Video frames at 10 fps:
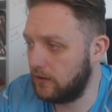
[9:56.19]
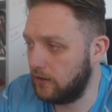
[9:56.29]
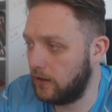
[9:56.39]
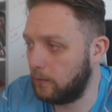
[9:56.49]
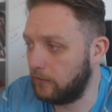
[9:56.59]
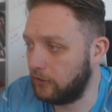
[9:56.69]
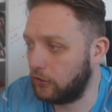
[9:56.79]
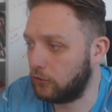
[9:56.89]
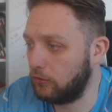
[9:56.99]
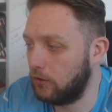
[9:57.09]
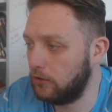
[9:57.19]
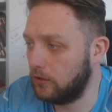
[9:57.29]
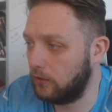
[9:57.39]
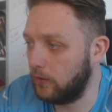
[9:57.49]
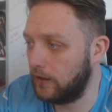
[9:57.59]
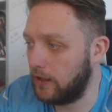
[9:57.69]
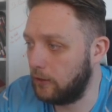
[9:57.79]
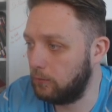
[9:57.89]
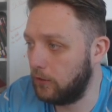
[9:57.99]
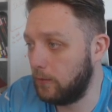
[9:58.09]
Oh, I'm having to scroll a long way
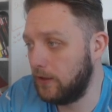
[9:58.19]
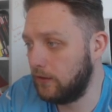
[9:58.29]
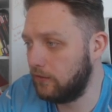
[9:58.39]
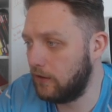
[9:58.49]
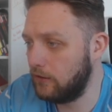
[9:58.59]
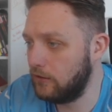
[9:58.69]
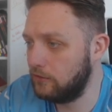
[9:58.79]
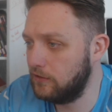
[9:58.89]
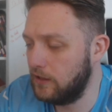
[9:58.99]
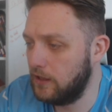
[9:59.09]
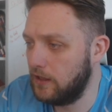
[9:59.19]
now, but I mean, it's fair enough.